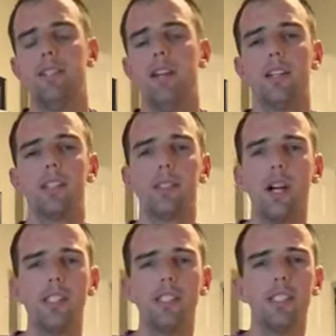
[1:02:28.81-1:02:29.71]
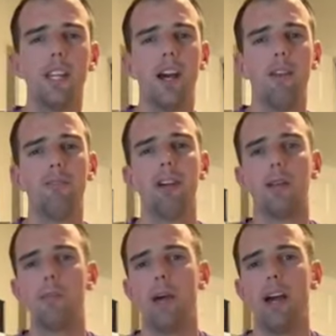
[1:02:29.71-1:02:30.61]
Yeah, strategies that I've found
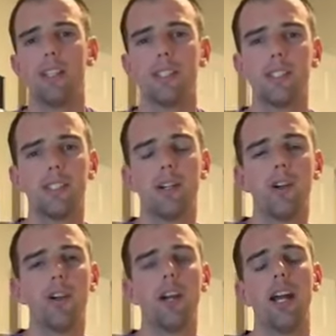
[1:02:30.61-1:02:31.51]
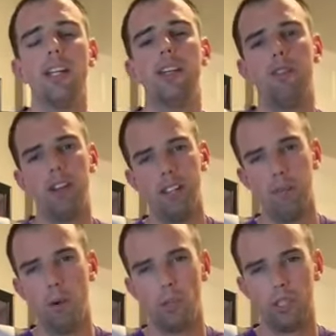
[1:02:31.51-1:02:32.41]
in the past are identify the
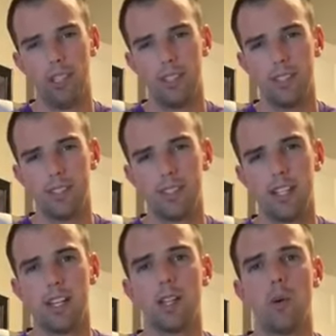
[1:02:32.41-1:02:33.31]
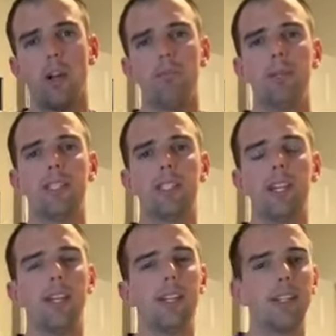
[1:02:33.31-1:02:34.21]
emotion, kind of like what I've been
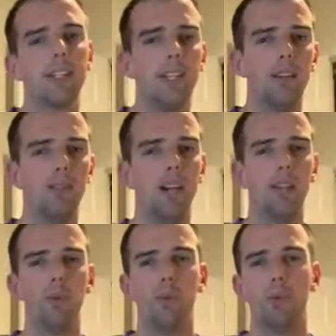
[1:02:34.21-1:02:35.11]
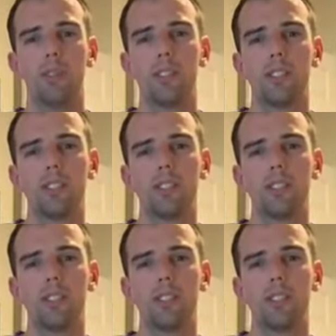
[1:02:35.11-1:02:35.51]
saying, and find the root.